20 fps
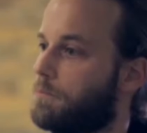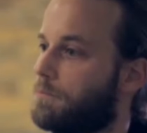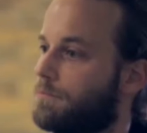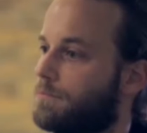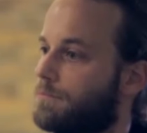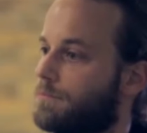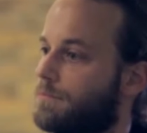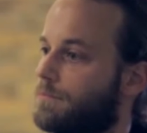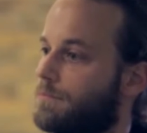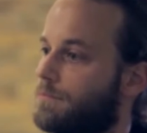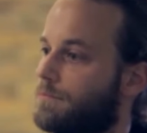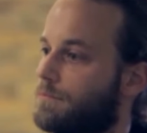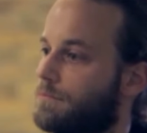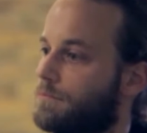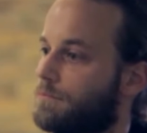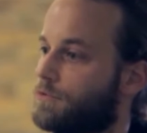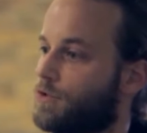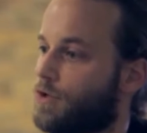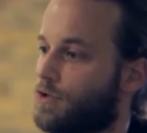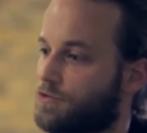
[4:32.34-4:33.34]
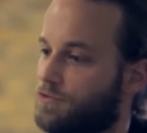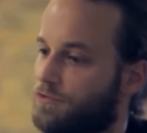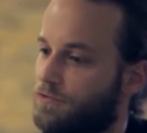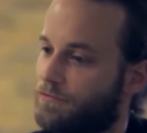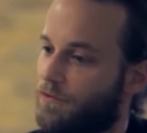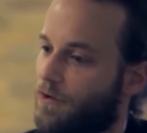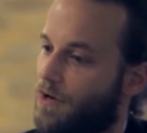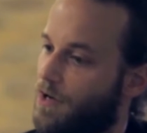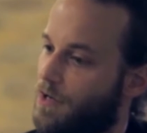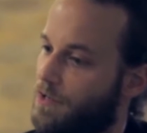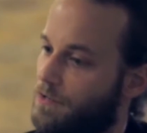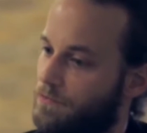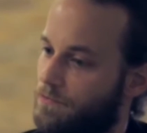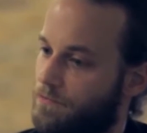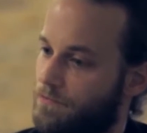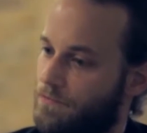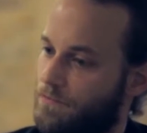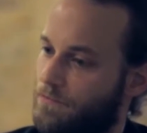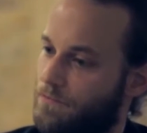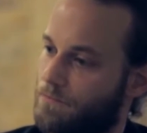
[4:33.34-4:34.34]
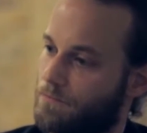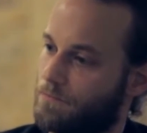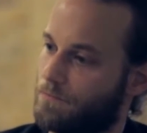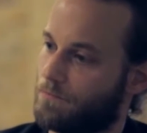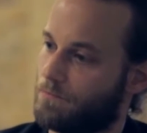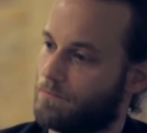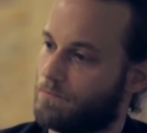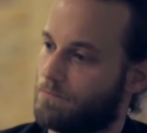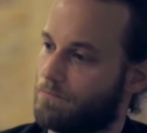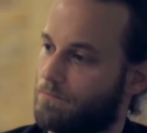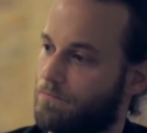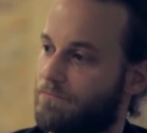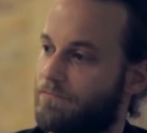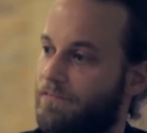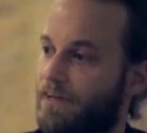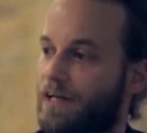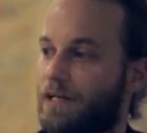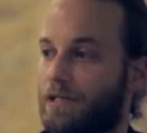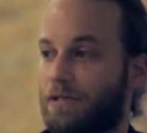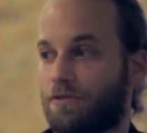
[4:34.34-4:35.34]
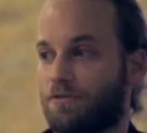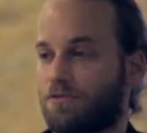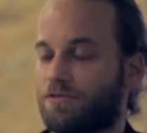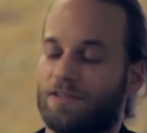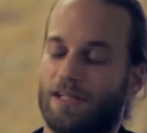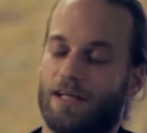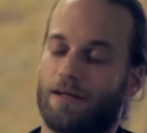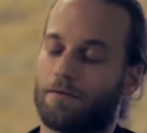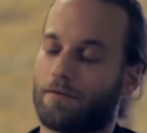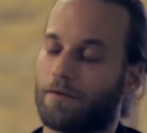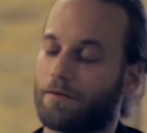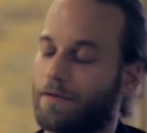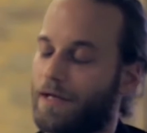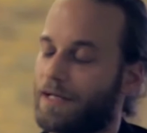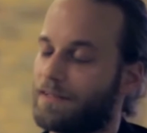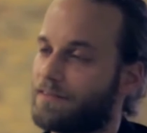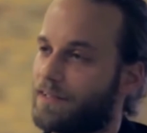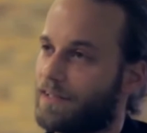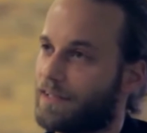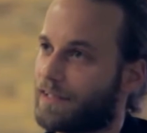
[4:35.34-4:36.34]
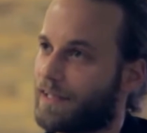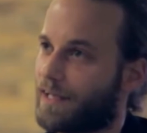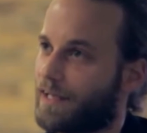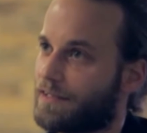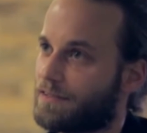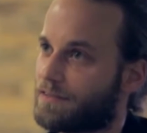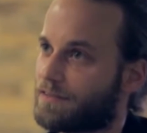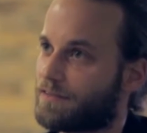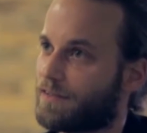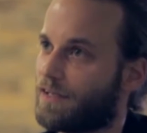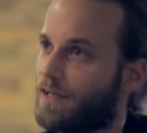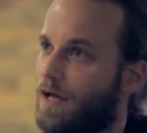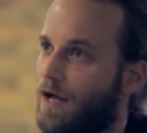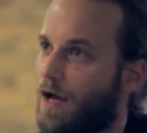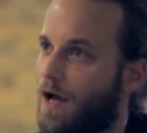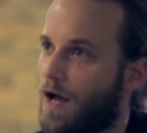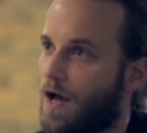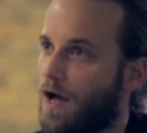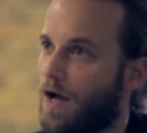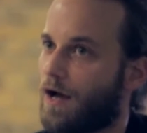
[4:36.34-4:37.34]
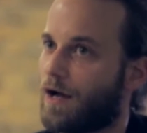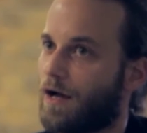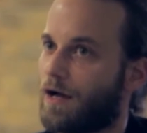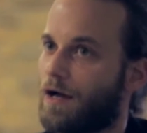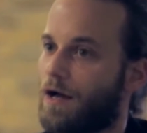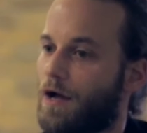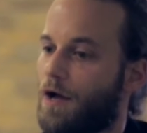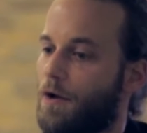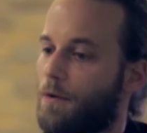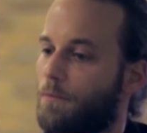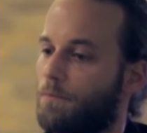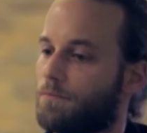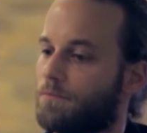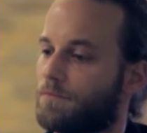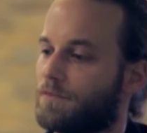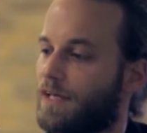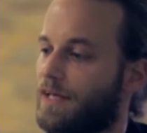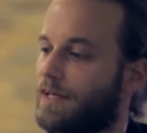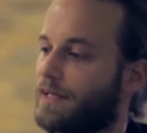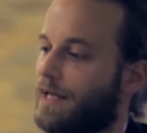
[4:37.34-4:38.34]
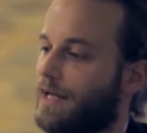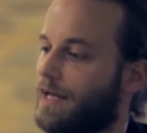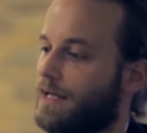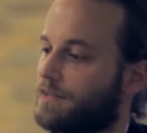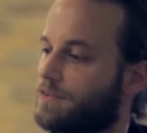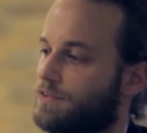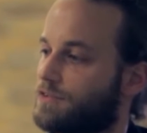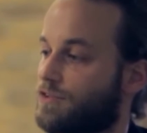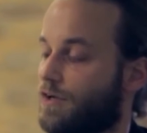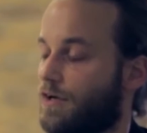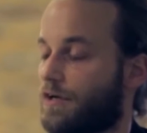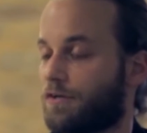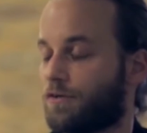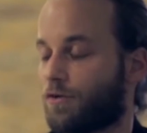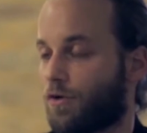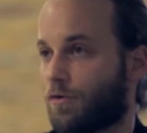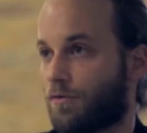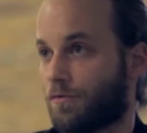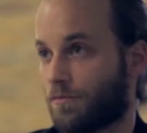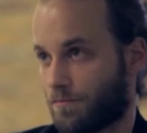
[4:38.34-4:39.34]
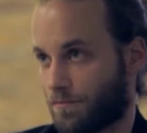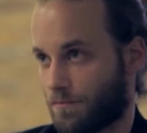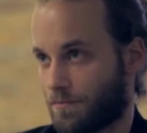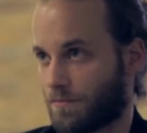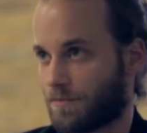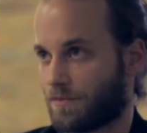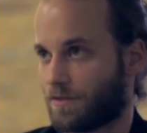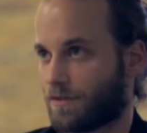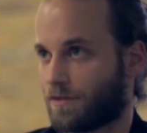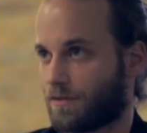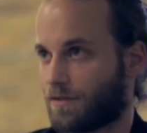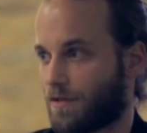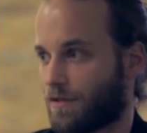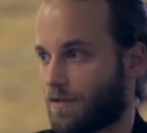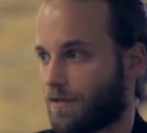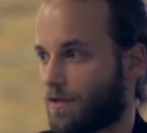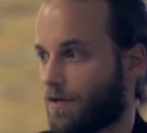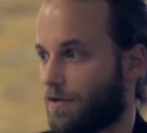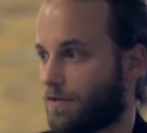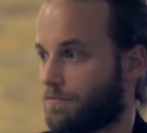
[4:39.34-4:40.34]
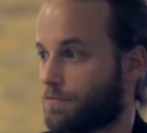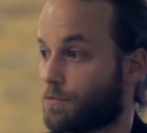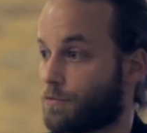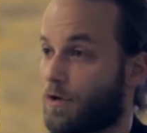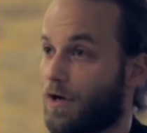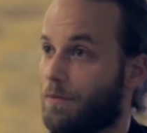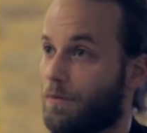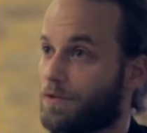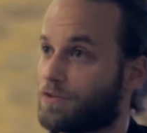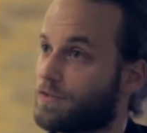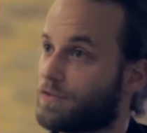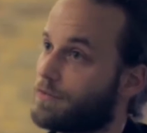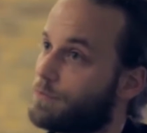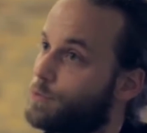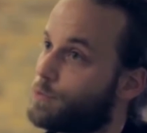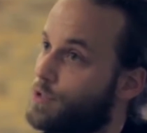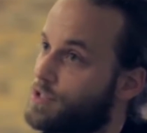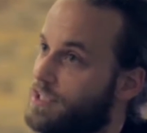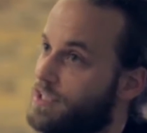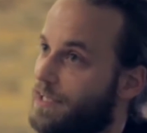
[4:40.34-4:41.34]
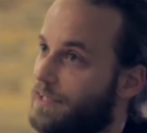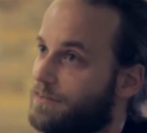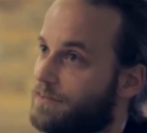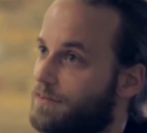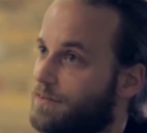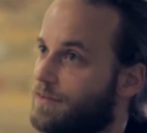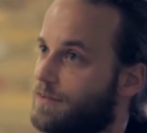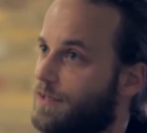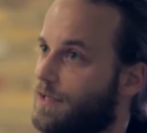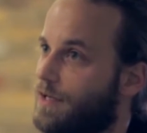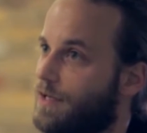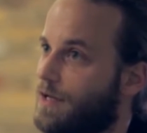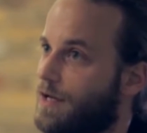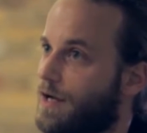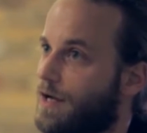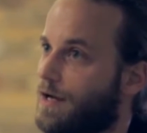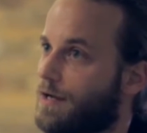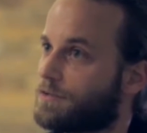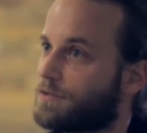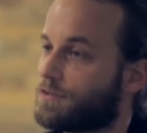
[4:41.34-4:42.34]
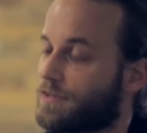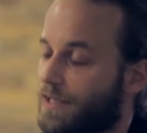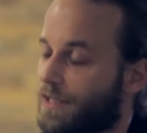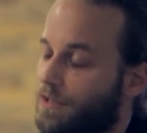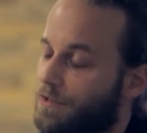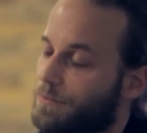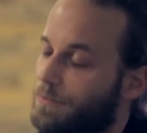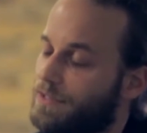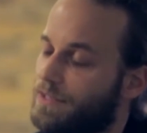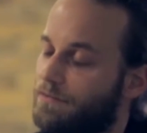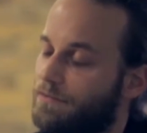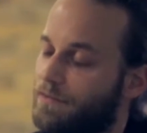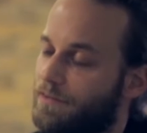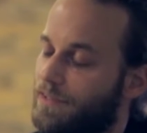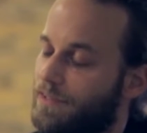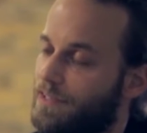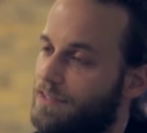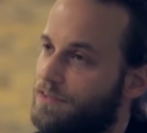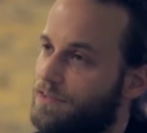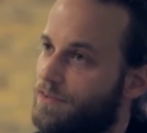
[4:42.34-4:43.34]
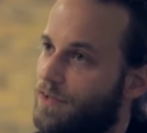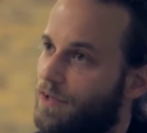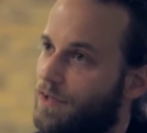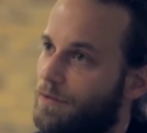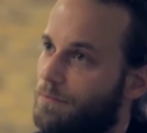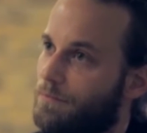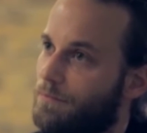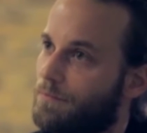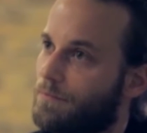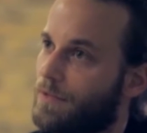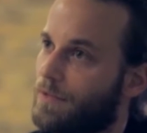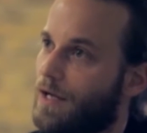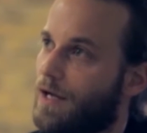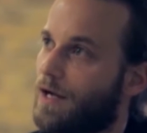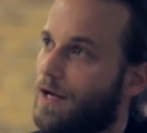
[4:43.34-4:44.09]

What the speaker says: Those five values that we rate it against, they get decided on the kind of requirements of the project. So they're going to be different each time.